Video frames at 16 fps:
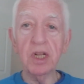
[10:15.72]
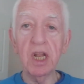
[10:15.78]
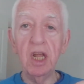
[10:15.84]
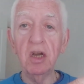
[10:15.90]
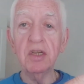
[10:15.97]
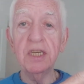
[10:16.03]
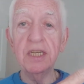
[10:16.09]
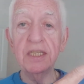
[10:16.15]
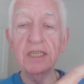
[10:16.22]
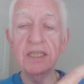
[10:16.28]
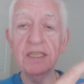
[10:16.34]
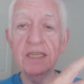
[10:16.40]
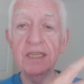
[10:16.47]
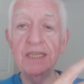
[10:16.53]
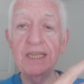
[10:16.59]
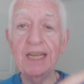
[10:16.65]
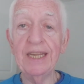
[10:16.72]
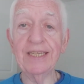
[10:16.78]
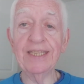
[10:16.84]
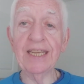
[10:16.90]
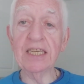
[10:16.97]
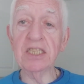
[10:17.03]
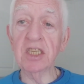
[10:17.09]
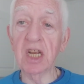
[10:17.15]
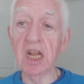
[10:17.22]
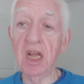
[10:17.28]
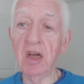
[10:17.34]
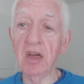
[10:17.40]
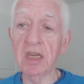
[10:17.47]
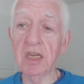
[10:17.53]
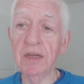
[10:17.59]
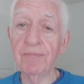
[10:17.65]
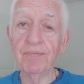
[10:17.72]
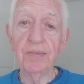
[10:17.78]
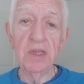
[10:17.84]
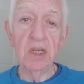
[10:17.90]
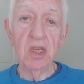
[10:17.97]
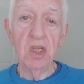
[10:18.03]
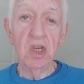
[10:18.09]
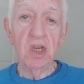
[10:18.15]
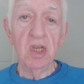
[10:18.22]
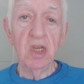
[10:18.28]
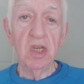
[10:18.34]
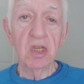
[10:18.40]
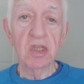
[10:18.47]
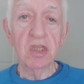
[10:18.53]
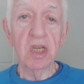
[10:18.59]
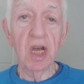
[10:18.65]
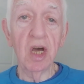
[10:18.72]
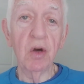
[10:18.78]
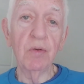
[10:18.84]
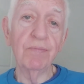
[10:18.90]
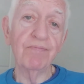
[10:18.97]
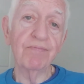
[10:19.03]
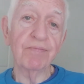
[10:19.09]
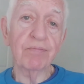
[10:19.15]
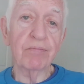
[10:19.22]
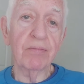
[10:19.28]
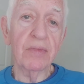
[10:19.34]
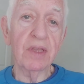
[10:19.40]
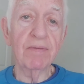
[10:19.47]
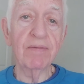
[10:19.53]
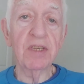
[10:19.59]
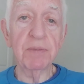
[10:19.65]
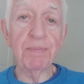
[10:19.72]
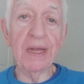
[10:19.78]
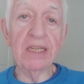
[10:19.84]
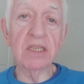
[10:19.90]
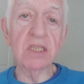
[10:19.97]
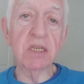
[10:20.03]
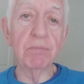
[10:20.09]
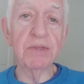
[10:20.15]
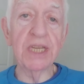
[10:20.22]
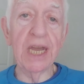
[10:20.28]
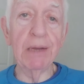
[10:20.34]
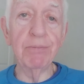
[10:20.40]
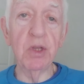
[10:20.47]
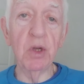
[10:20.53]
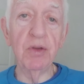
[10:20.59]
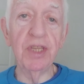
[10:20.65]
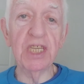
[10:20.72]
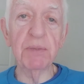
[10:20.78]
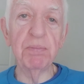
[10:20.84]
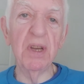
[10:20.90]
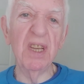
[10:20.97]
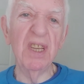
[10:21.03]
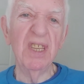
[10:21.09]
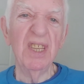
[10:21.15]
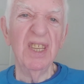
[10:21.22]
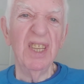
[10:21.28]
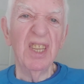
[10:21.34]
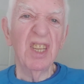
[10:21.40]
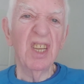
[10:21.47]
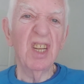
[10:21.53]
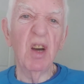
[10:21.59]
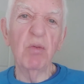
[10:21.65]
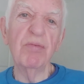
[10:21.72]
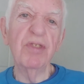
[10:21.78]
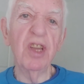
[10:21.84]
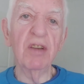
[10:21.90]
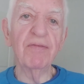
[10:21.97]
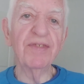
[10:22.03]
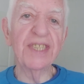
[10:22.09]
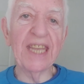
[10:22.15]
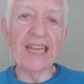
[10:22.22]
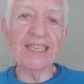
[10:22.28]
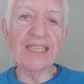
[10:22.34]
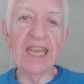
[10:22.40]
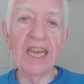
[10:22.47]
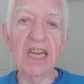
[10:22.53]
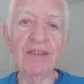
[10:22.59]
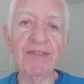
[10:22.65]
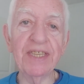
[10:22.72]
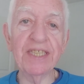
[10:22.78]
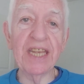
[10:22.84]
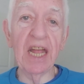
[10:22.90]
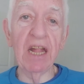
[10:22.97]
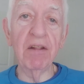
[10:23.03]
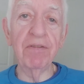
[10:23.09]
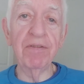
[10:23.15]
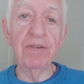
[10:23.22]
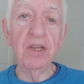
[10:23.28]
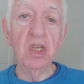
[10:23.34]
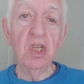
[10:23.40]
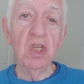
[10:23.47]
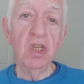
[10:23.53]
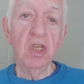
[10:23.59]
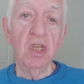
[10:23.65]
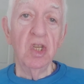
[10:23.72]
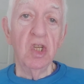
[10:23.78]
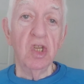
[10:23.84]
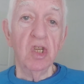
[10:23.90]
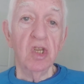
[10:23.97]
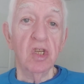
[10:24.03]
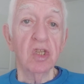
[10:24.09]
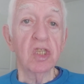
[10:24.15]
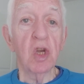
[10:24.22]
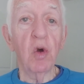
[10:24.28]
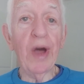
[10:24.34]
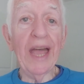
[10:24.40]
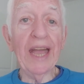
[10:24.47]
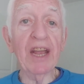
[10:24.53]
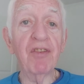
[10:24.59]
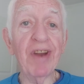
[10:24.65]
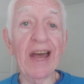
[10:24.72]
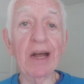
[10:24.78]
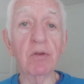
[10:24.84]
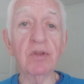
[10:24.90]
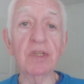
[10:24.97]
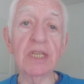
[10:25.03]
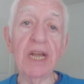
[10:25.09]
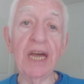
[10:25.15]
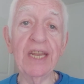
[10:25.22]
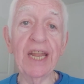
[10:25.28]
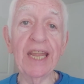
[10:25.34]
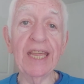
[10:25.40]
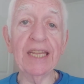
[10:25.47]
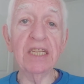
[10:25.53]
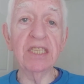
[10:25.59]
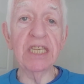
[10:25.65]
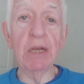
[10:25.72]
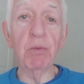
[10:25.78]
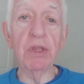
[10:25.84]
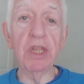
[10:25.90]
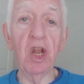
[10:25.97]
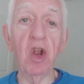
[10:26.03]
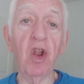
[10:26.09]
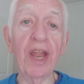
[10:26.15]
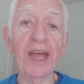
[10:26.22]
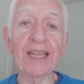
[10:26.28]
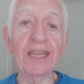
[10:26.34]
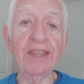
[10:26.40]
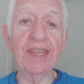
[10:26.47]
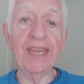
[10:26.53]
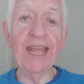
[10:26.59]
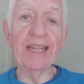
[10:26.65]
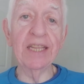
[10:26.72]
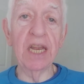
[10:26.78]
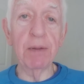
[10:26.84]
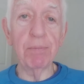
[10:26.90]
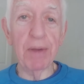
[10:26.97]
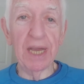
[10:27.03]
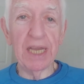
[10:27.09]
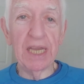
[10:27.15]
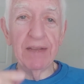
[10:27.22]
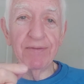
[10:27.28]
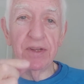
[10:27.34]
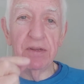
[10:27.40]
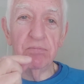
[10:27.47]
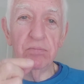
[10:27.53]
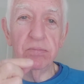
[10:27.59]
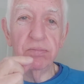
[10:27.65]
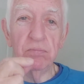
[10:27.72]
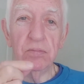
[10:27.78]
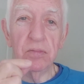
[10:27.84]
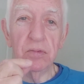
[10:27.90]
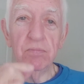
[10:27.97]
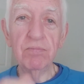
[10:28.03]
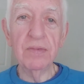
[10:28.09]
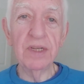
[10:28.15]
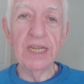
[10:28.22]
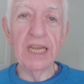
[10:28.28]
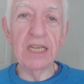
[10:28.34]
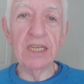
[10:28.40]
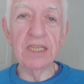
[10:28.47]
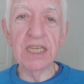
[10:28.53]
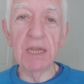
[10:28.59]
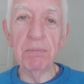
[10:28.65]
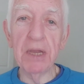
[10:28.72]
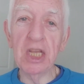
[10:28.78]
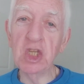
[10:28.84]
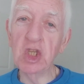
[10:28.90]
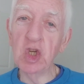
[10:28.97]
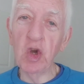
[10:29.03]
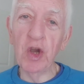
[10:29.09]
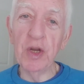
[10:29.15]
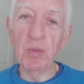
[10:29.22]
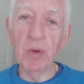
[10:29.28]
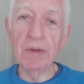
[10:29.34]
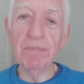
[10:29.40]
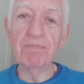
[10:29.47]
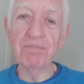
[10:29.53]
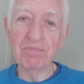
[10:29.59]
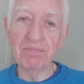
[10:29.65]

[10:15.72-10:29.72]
clock. It's nearly 6 o'clock. So I spent some time doing this, but you know, the oven takes care of itself. So hang around and I'll let you see what they look like at the end, and I might even let you see me enjoying one.